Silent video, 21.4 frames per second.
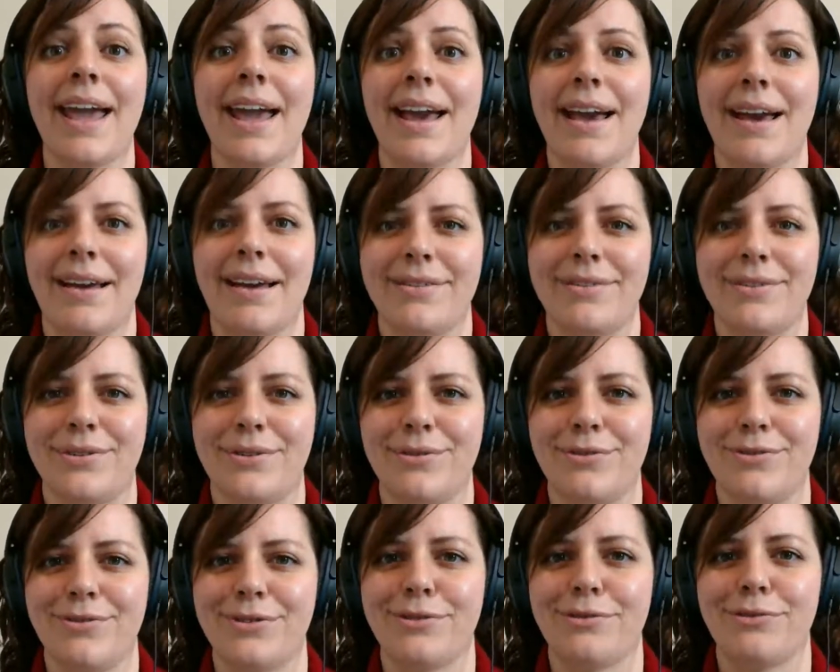and
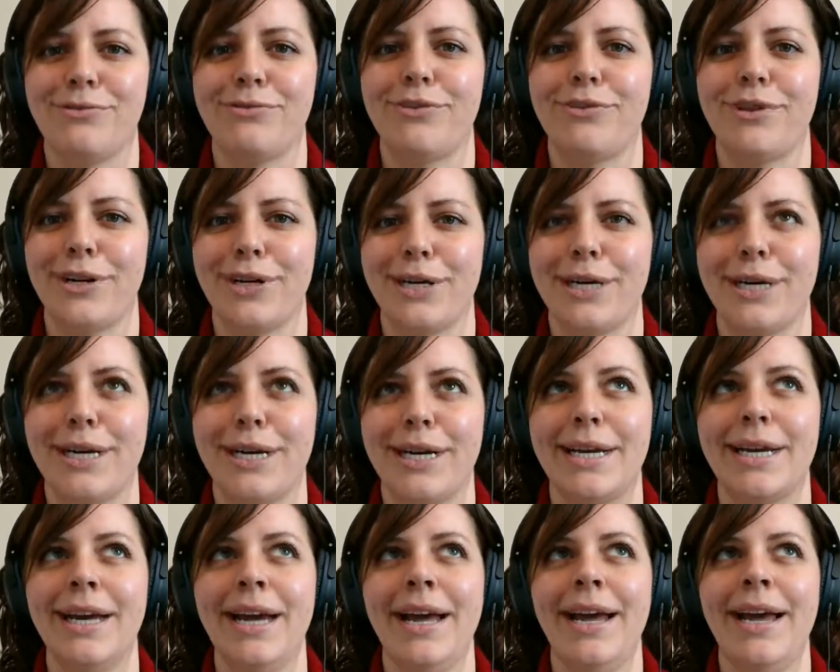who feel
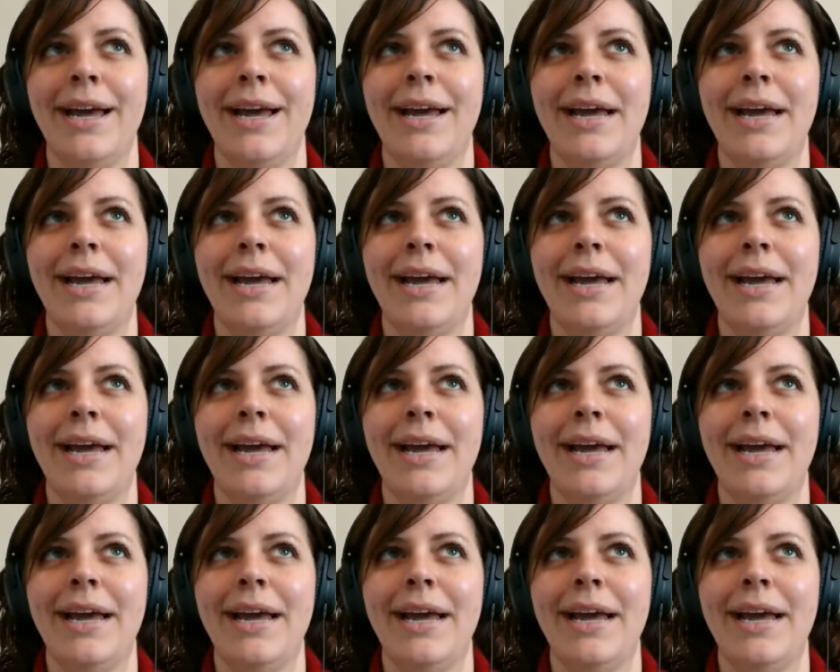very